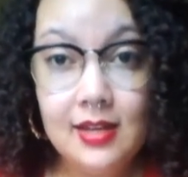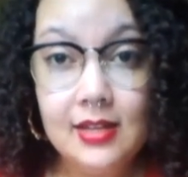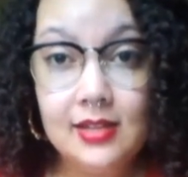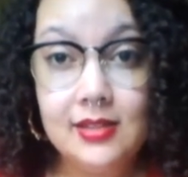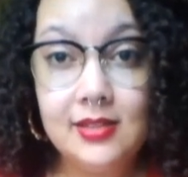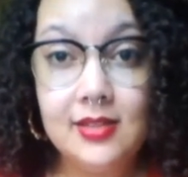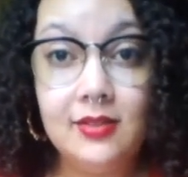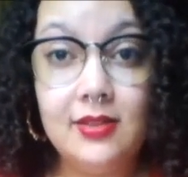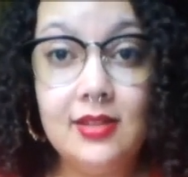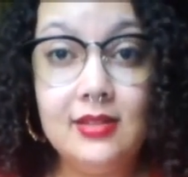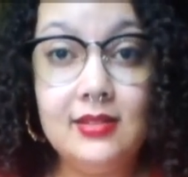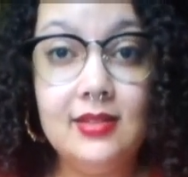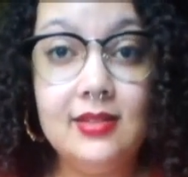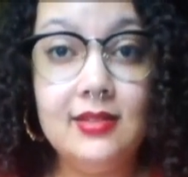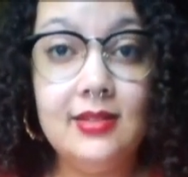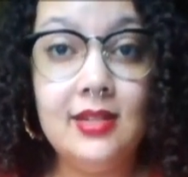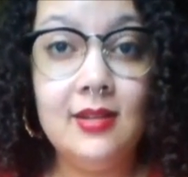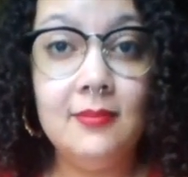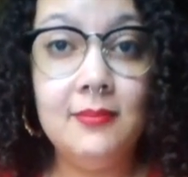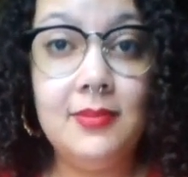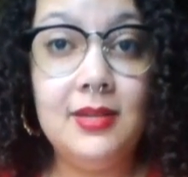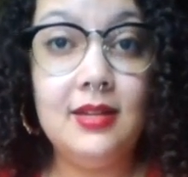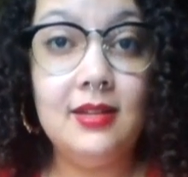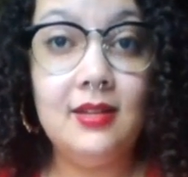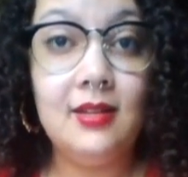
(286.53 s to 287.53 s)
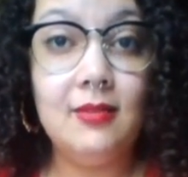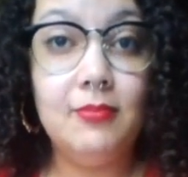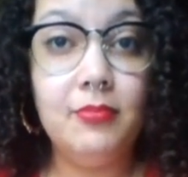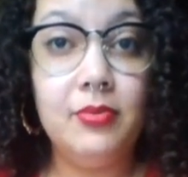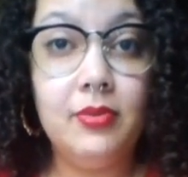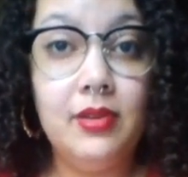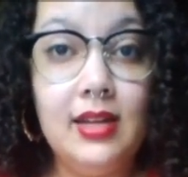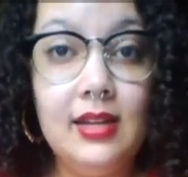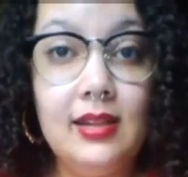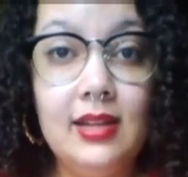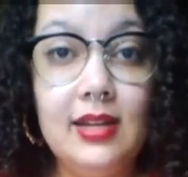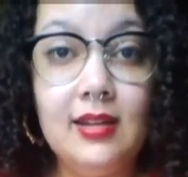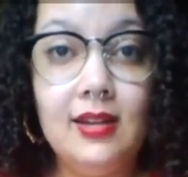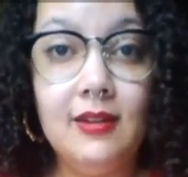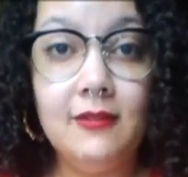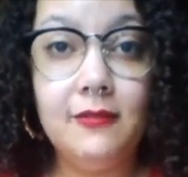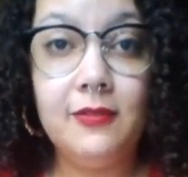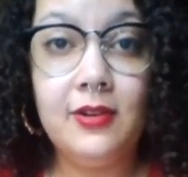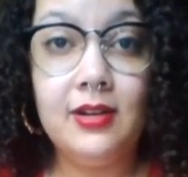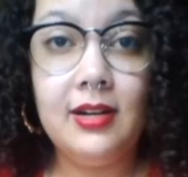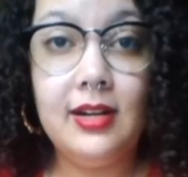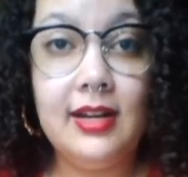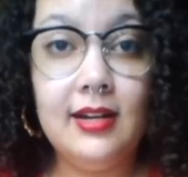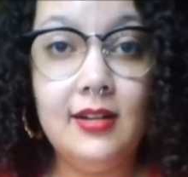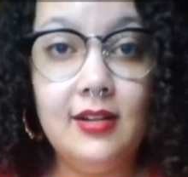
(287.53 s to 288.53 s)
So this is going to be a completely
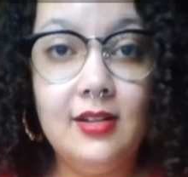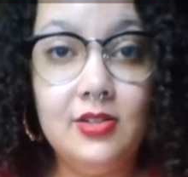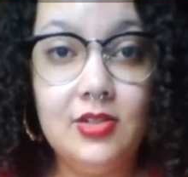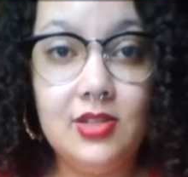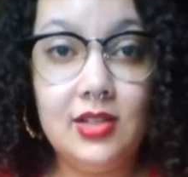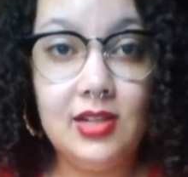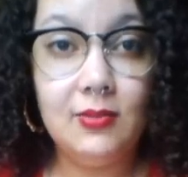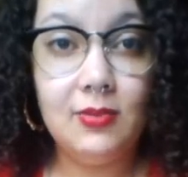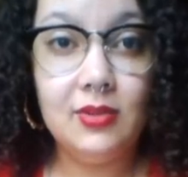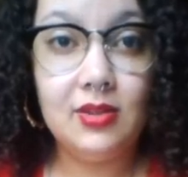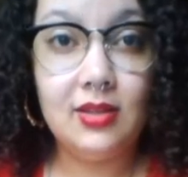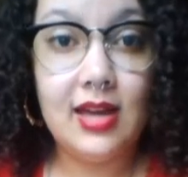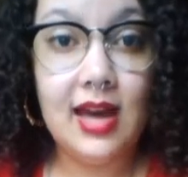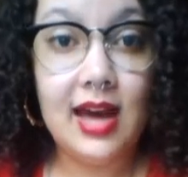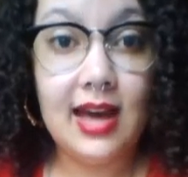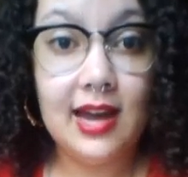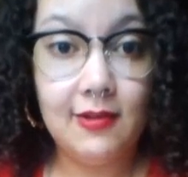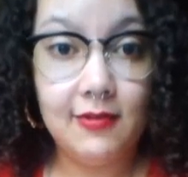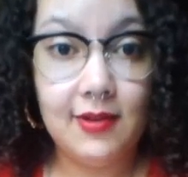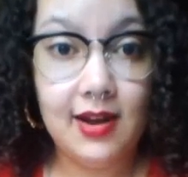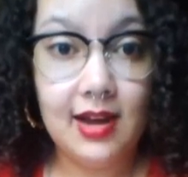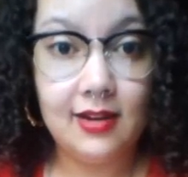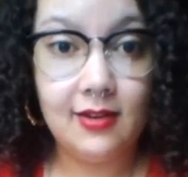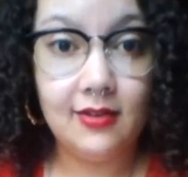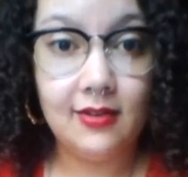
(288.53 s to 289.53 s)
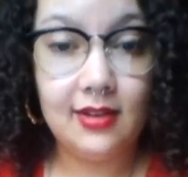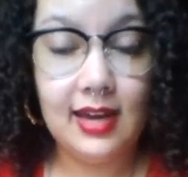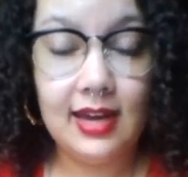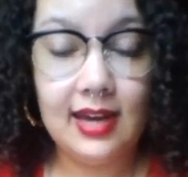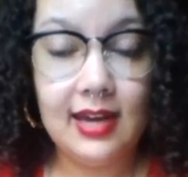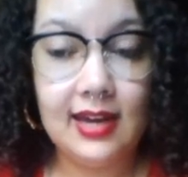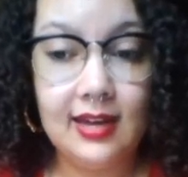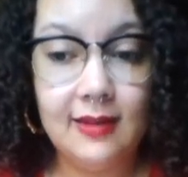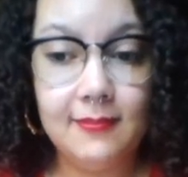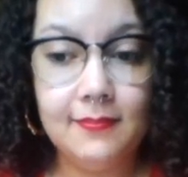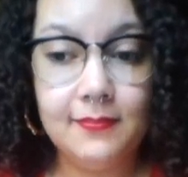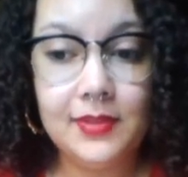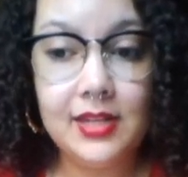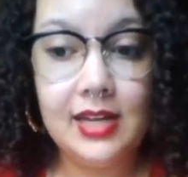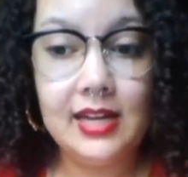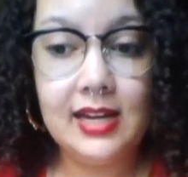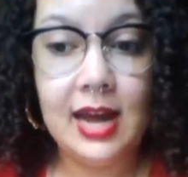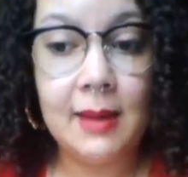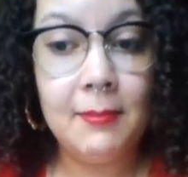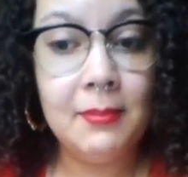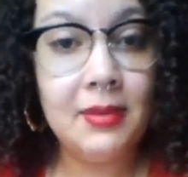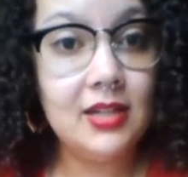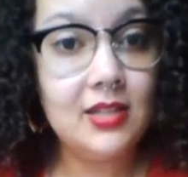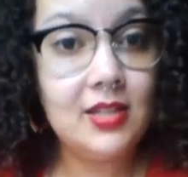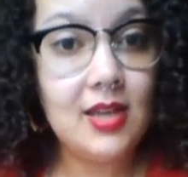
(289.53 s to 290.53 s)
different energy with Chiron, okay? And
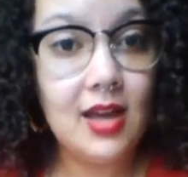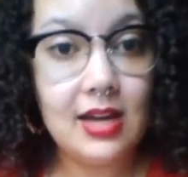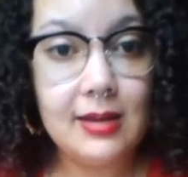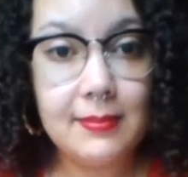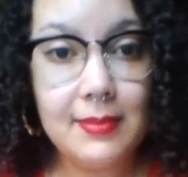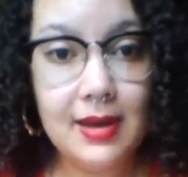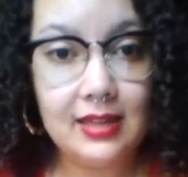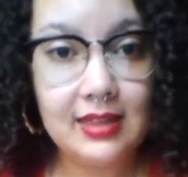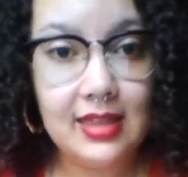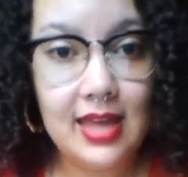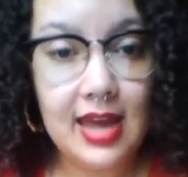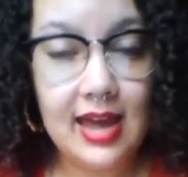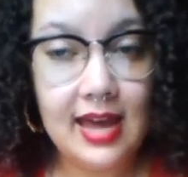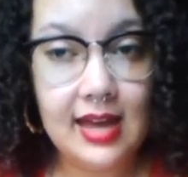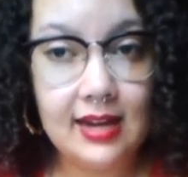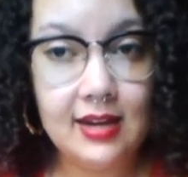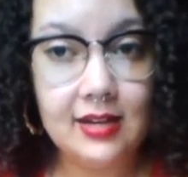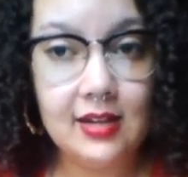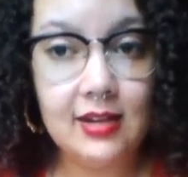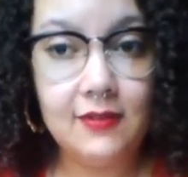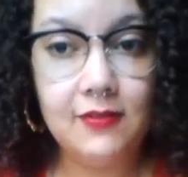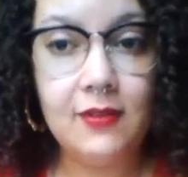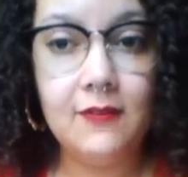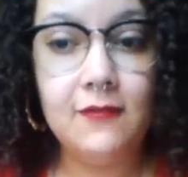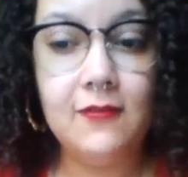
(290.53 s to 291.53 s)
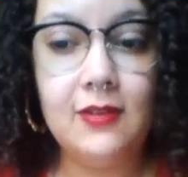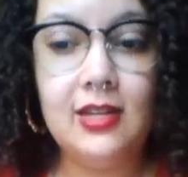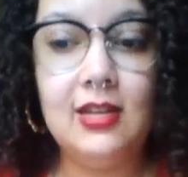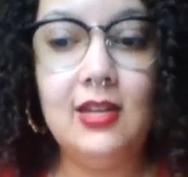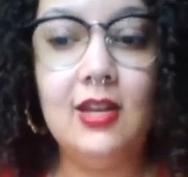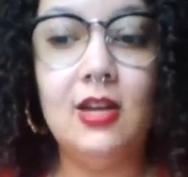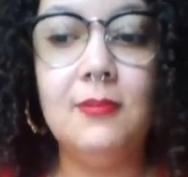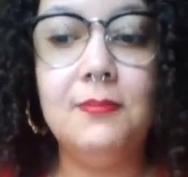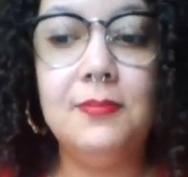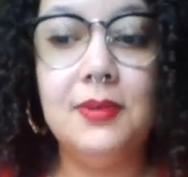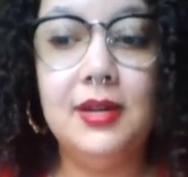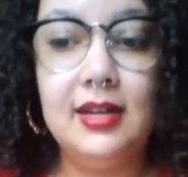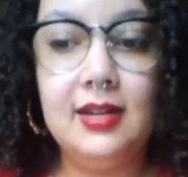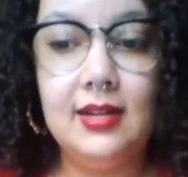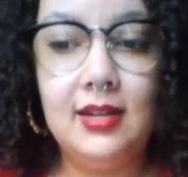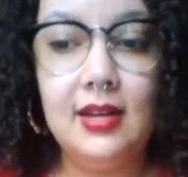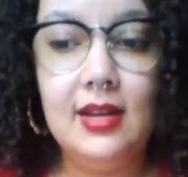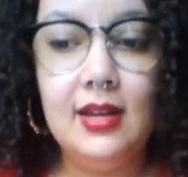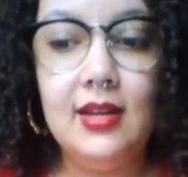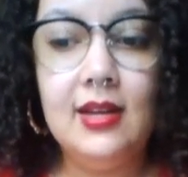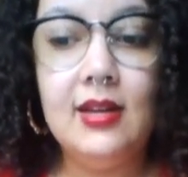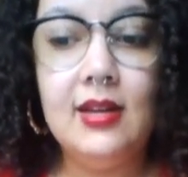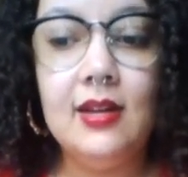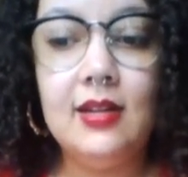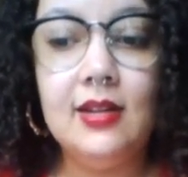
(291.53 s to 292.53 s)
I'm going to talk about that in a different video, but
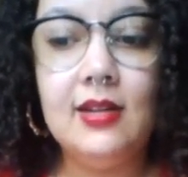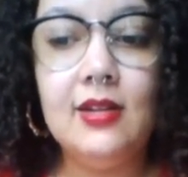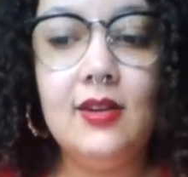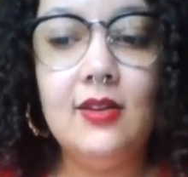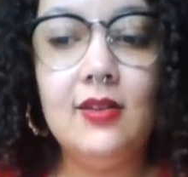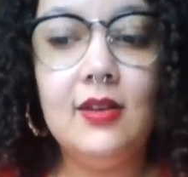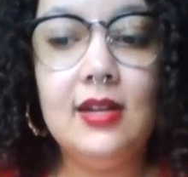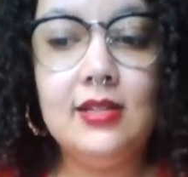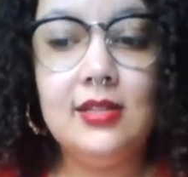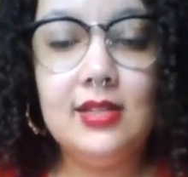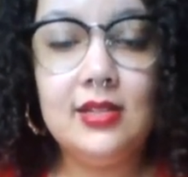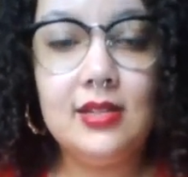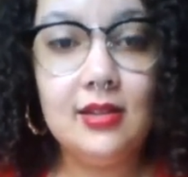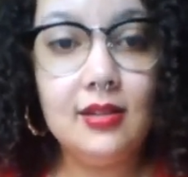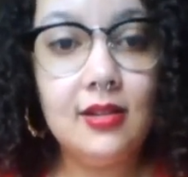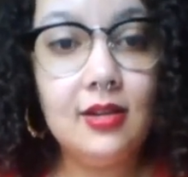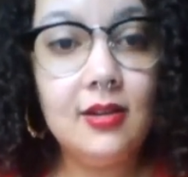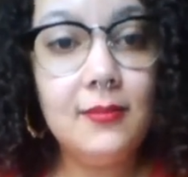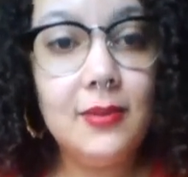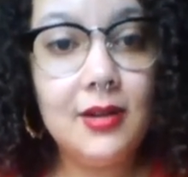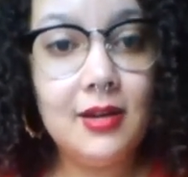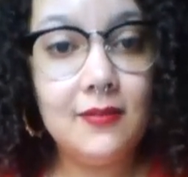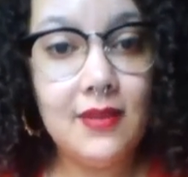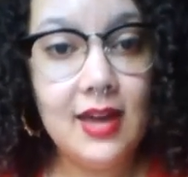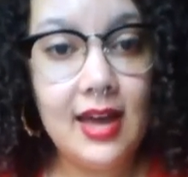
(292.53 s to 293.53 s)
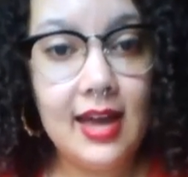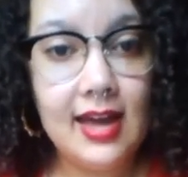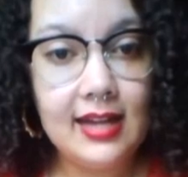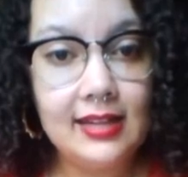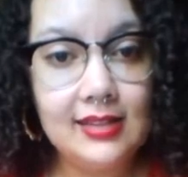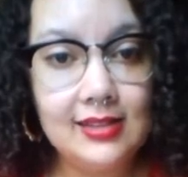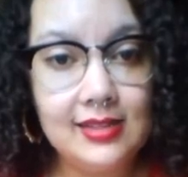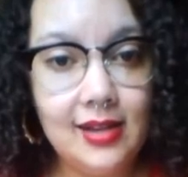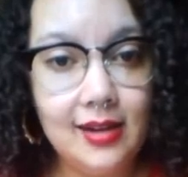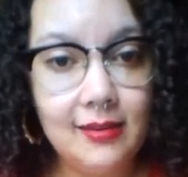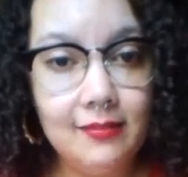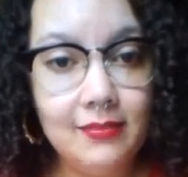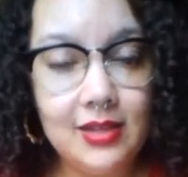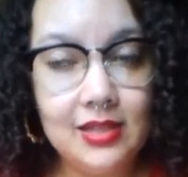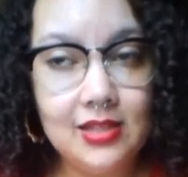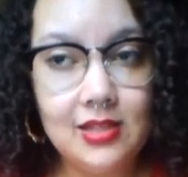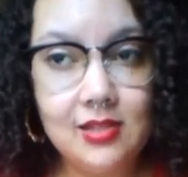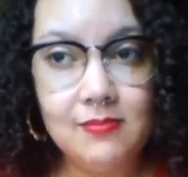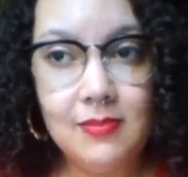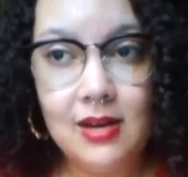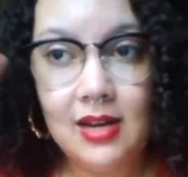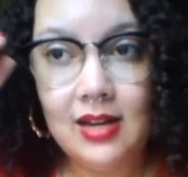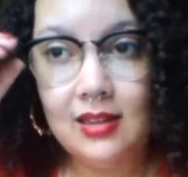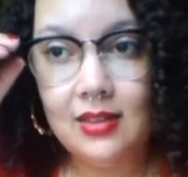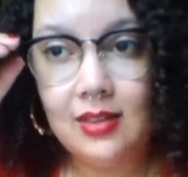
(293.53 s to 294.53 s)
you know, it's just a little bit of a heads up
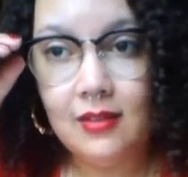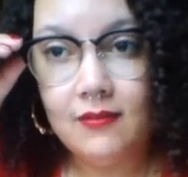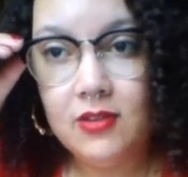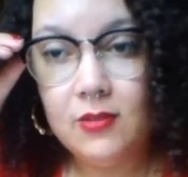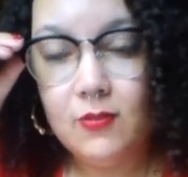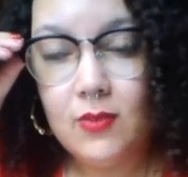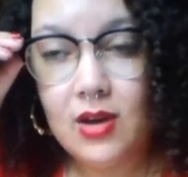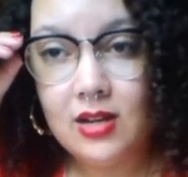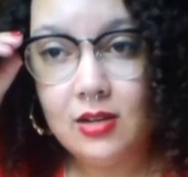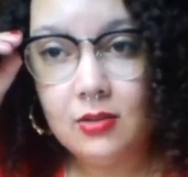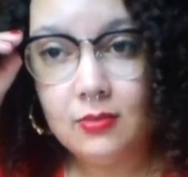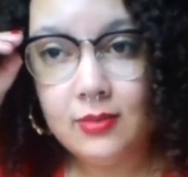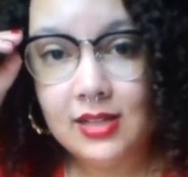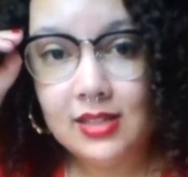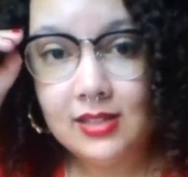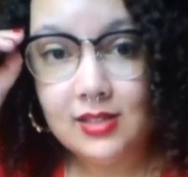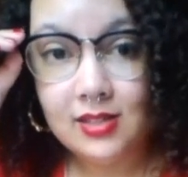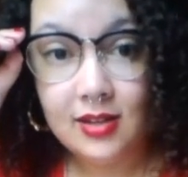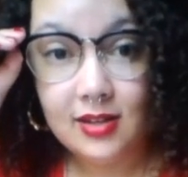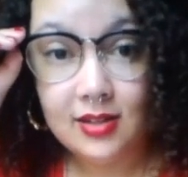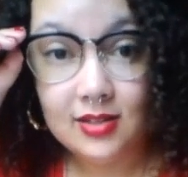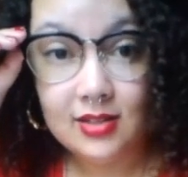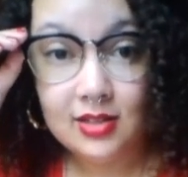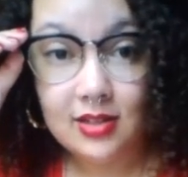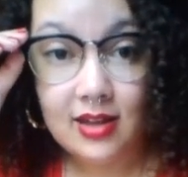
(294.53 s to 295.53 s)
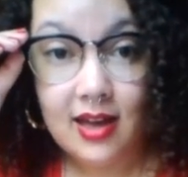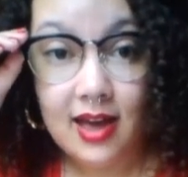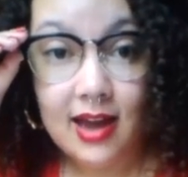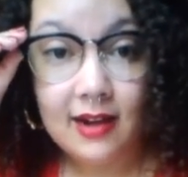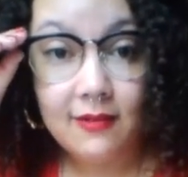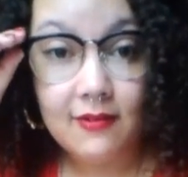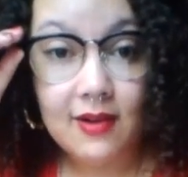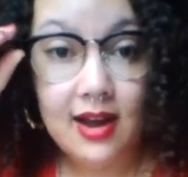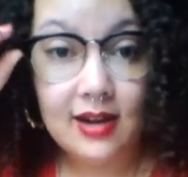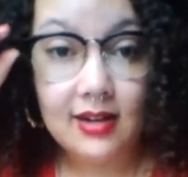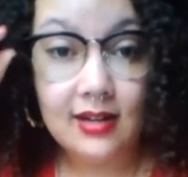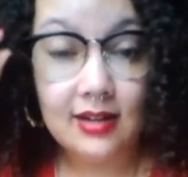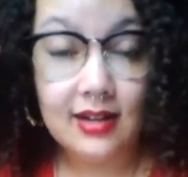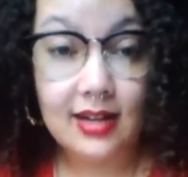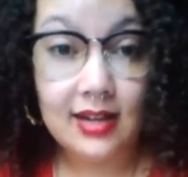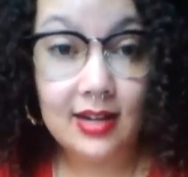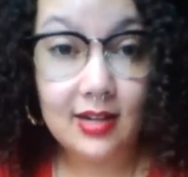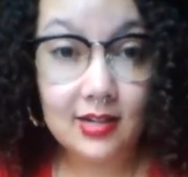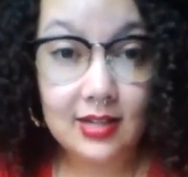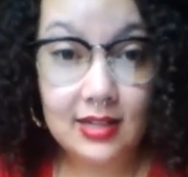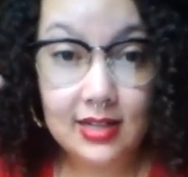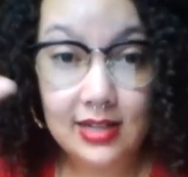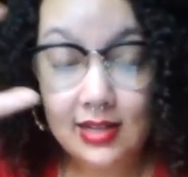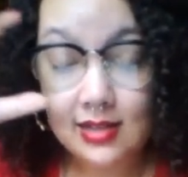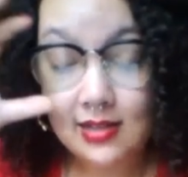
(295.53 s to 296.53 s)
this month if you want to research Chiron and
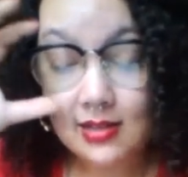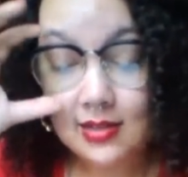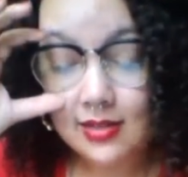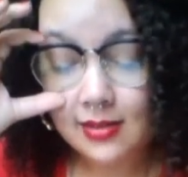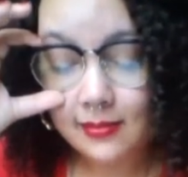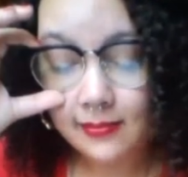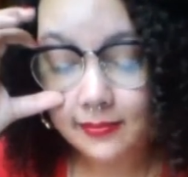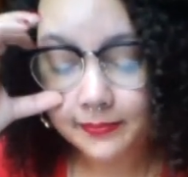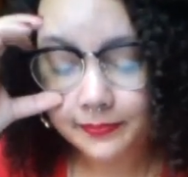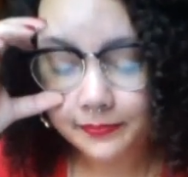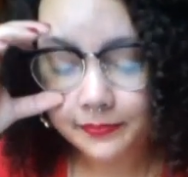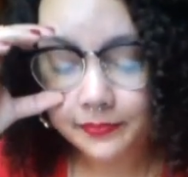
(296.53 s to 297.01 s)
Aries.